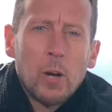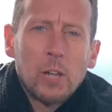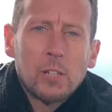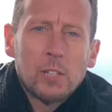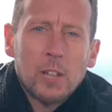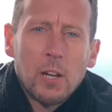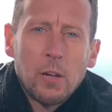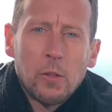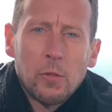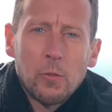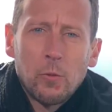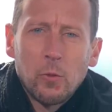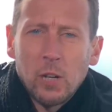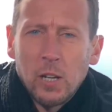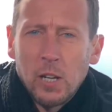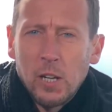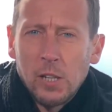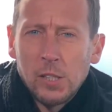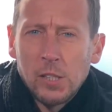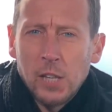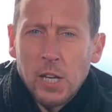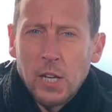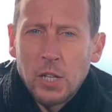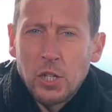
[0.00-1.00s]
The World Health
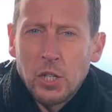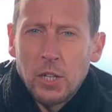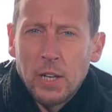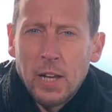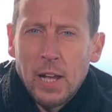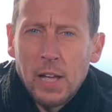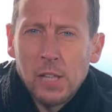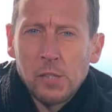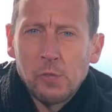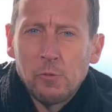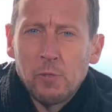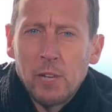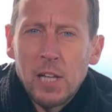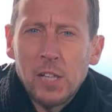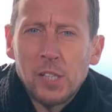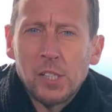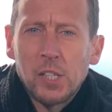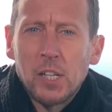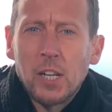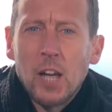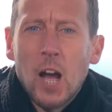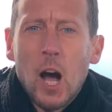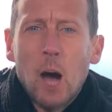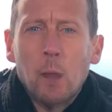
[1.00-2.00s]
Organization has
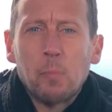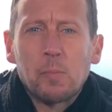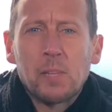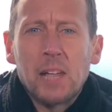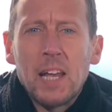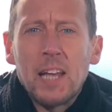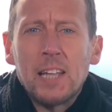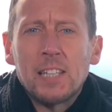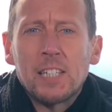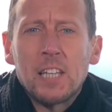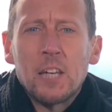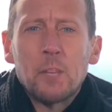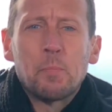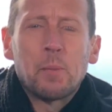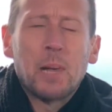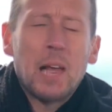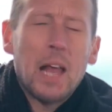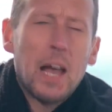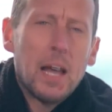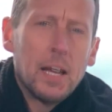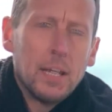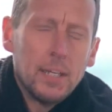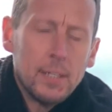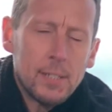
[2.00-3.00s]
released an updated
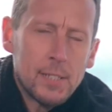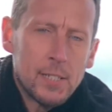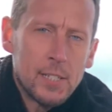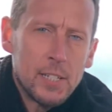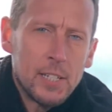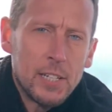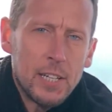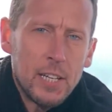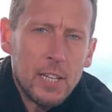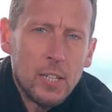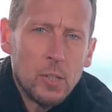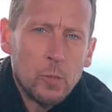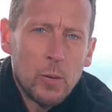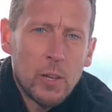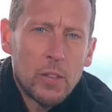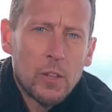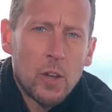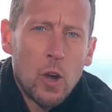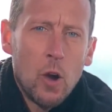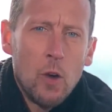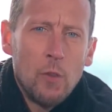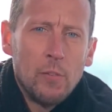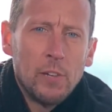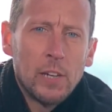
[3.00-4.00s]
plan to deal
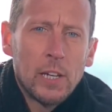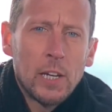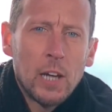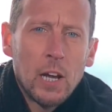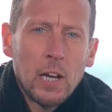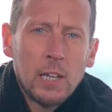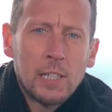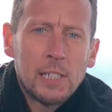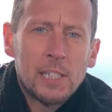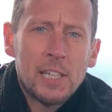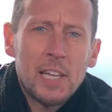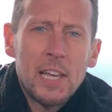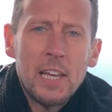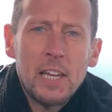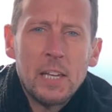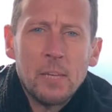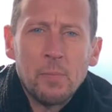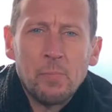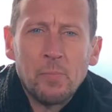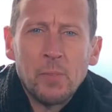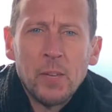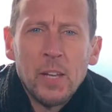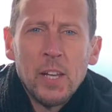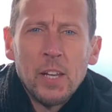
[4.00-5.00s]
with COVID
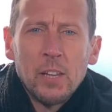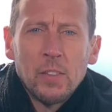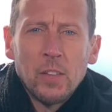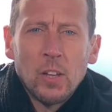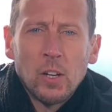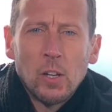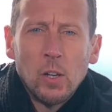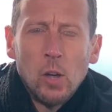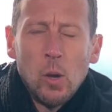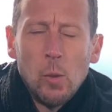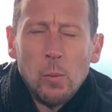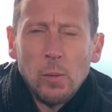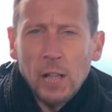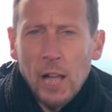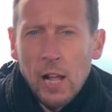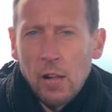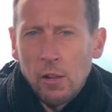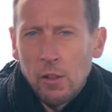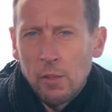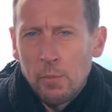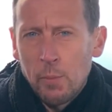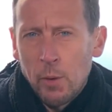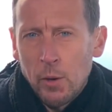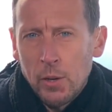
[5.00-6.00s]
19. The global
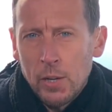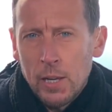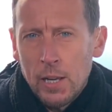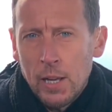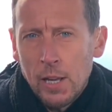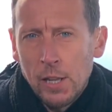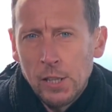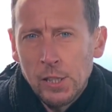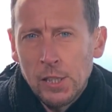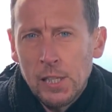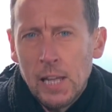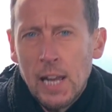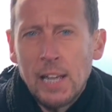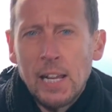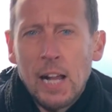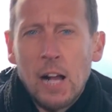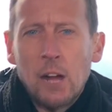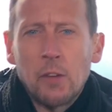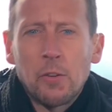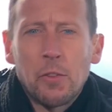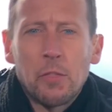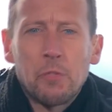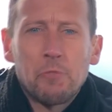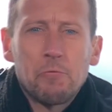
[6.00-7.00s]
health body has laid
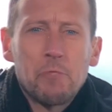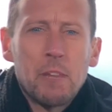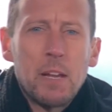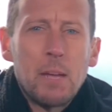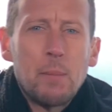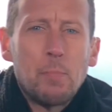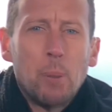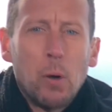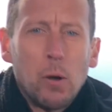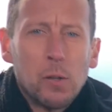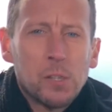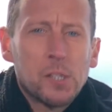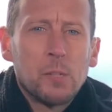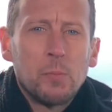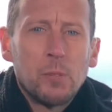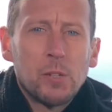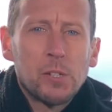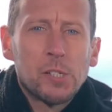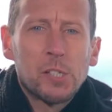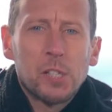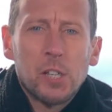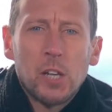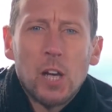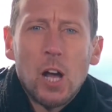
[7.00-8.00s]
out three
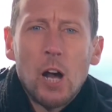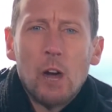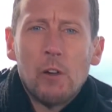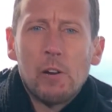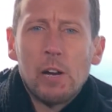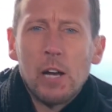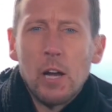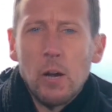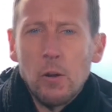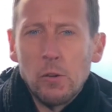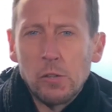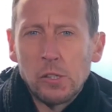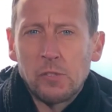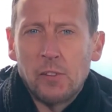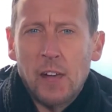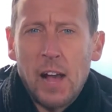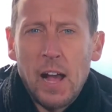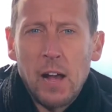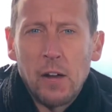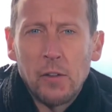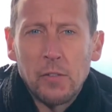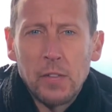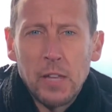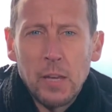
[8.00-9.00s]
possible scenarios for
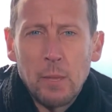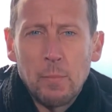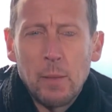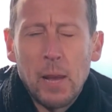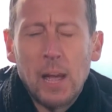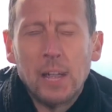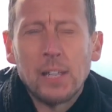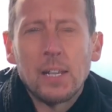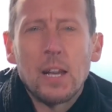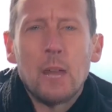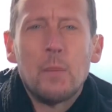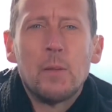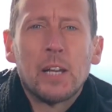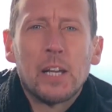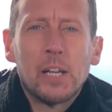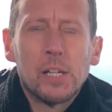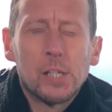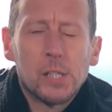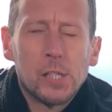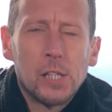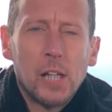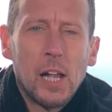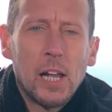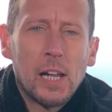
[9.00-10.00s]
how the pandemic
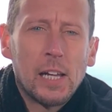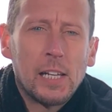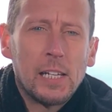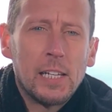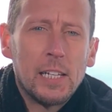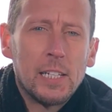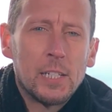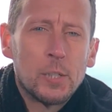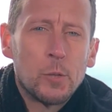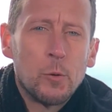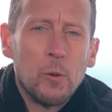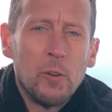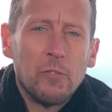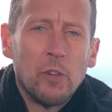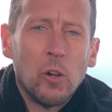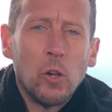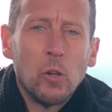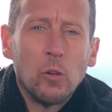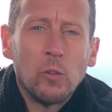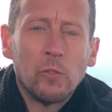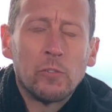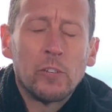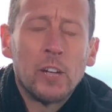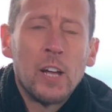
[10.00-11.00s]
is likely to
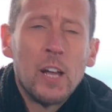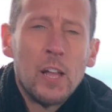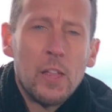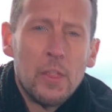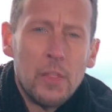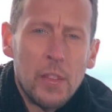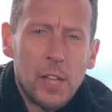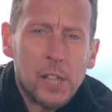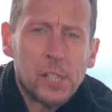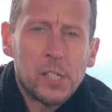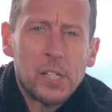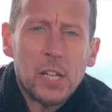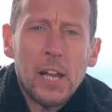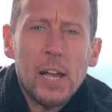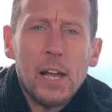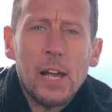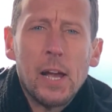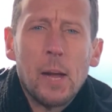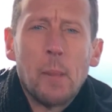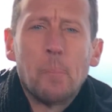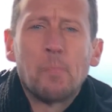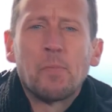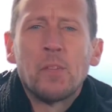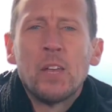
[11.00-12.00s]
evolve this
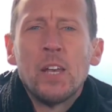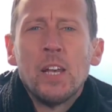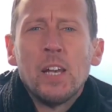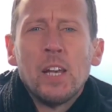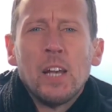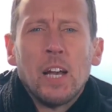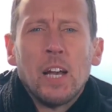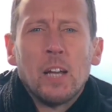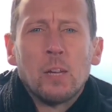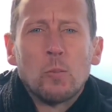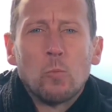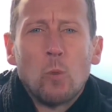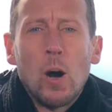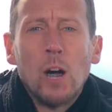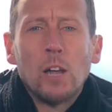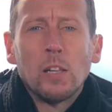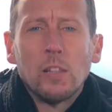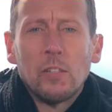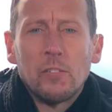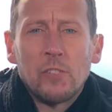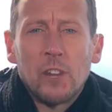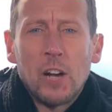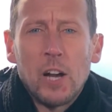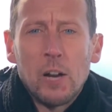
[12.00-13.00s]
year. And
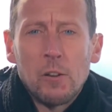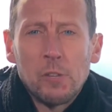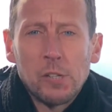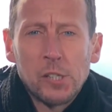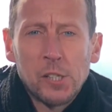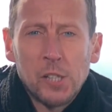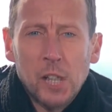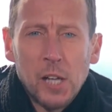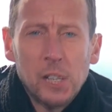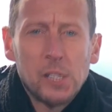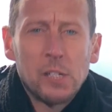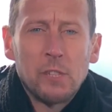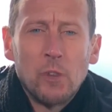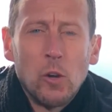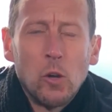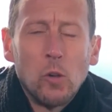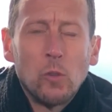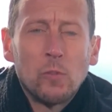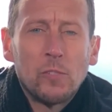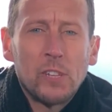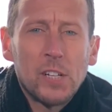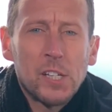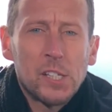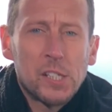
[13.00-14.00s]
while the virus does
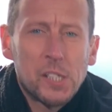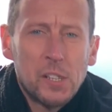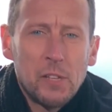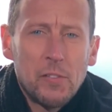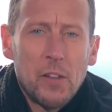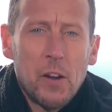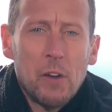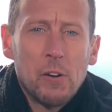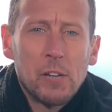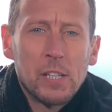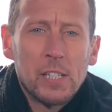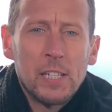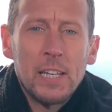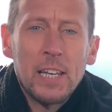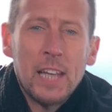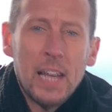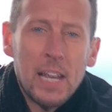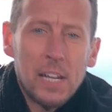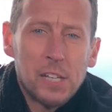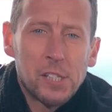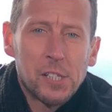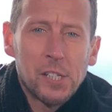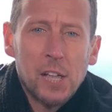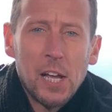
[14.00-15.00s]
evolve, its severity,
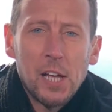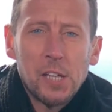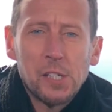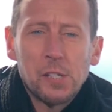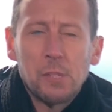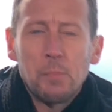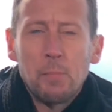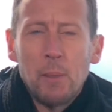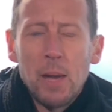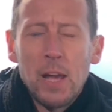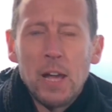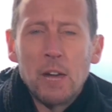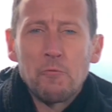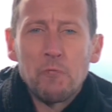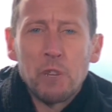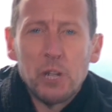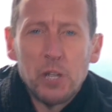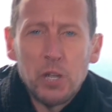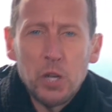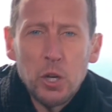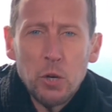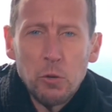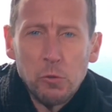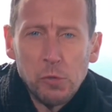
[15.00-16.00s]
it says, may
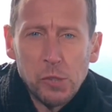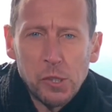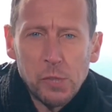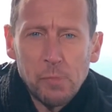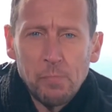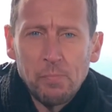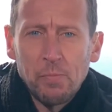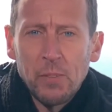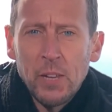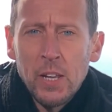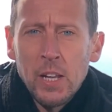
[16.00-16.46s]
reduce.